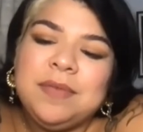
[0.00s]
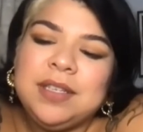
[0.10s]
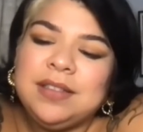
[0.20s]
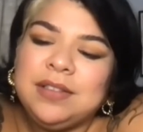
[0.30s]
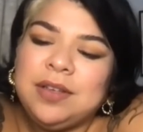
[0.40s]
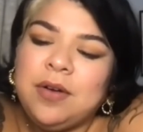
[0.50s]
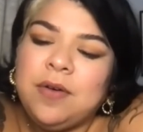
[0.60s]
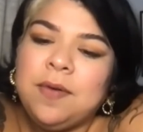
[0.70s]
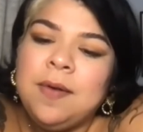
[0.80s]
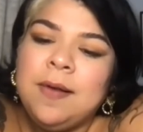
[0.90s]
And so
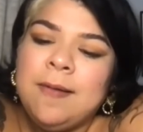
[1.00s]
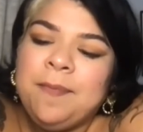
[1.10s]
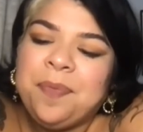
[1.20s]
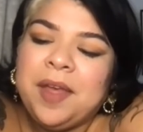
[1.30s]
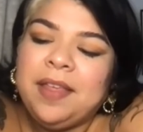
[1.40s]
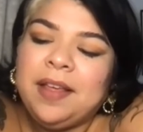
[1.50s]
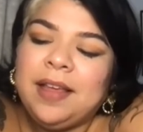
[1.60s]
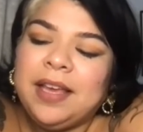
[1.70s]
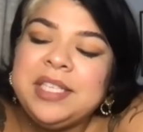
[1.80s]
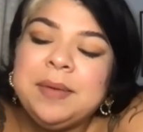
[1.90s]
I think like
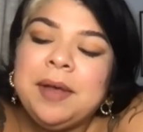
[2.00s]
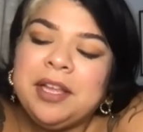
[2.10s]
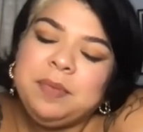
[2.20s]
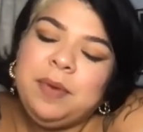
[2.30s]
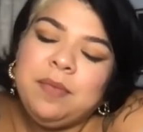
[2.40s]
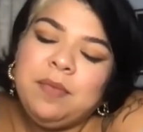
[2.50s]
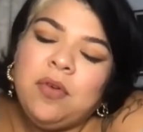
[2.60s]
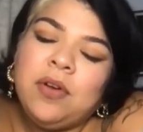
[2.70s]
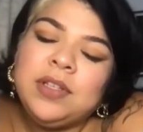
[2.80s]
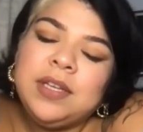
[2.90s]
Isabel can speak
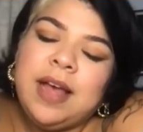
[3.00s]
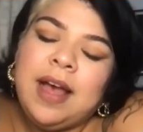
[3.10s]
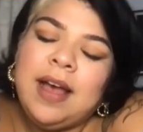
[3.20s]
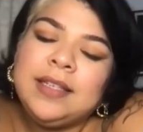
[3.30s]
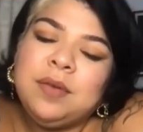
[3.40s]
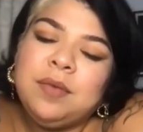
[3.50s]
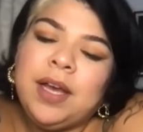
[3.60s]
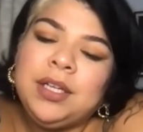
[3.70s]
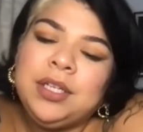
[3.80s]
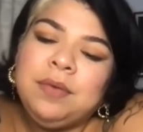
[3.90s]
more to that as to why
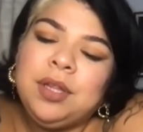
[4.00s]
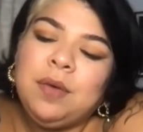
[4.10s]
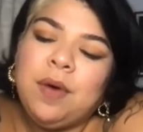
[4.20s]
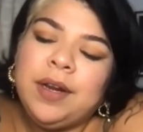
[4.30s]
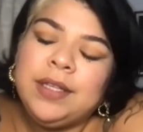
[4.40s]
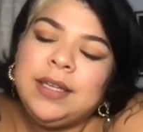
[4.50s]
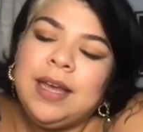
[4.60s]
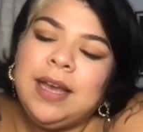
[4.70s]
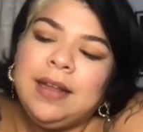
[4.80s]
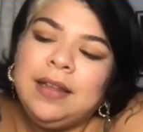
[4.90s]
she really wanted to
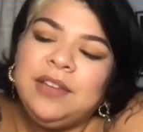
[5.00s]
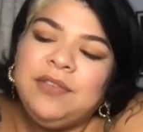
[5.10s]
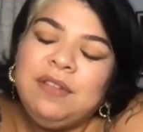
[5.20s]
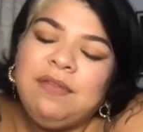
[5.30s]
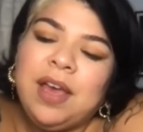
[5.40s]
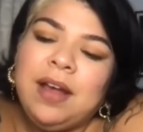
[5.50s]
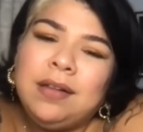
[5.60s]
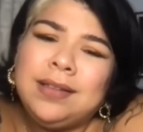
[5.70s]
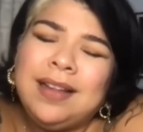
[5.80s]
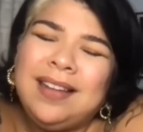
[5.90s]
like lift the veil
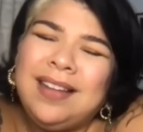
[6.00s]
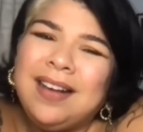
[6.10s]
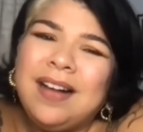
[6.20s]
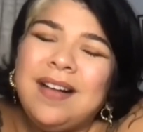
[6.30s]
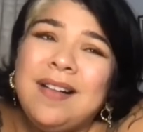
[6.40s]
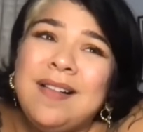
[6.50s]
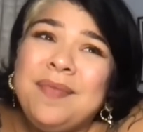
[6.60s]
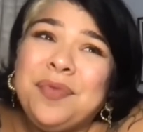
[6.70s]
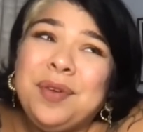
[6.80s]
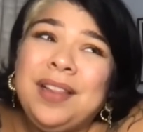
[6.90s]
on that like
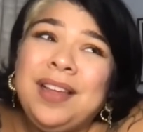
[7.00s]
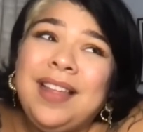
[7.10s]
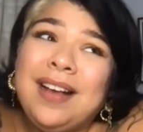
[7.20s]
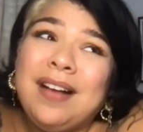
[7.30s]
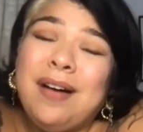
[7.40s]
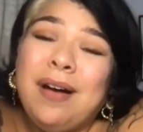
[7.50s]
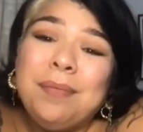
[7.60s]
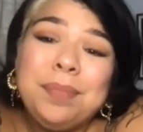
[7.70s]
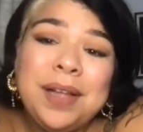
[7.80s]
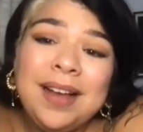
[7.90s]
really like
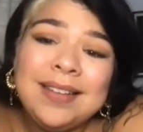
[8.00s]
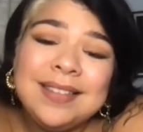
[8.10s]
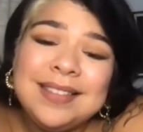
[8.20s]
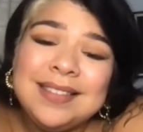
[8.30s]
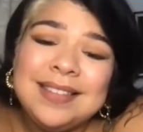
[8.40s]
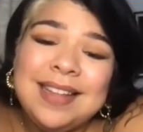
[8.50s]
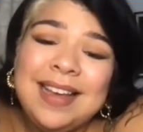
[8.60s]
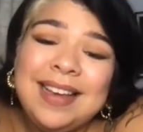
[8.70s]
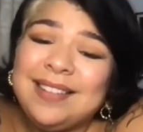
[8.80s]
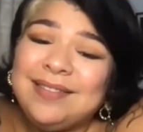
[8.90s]
complex
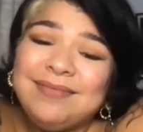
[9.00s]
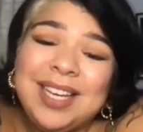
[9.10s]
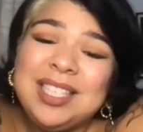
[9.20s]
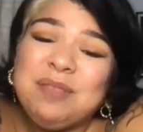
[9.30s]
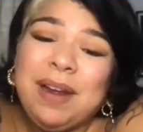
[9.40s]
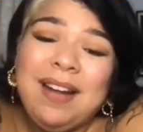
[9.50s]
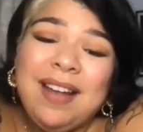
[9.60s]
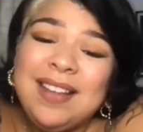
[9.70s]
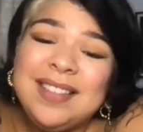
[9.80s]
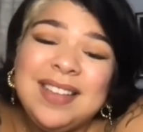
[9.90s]
like
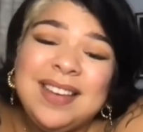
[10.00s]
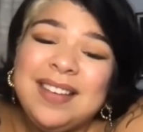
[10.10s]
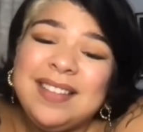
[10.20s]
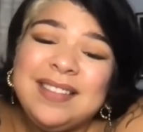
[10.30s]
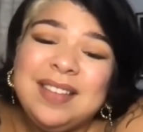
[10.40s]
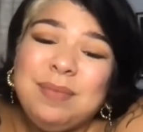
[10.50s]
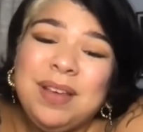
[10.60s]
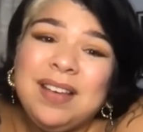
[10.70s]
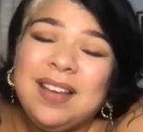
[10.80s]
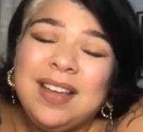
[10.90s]
experience it is to be
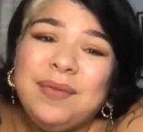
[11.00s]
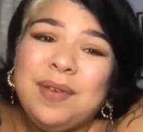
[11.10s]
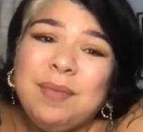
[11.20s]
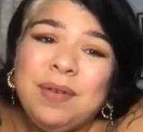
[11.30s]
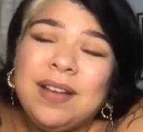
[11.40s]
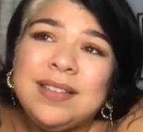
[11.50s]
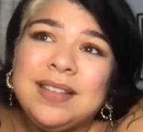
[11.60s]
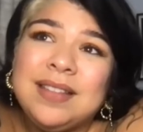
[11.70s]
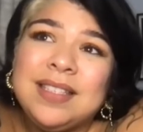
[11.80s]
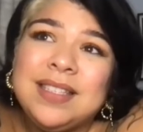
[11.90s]
a kid of
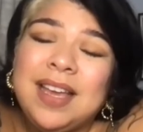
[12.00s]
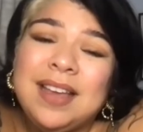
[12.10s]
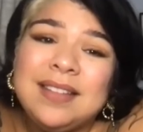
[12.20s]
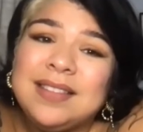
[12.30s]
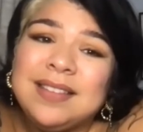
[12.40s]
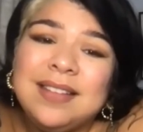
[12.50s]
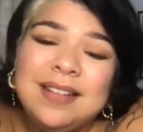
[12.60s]
immigrants in the States.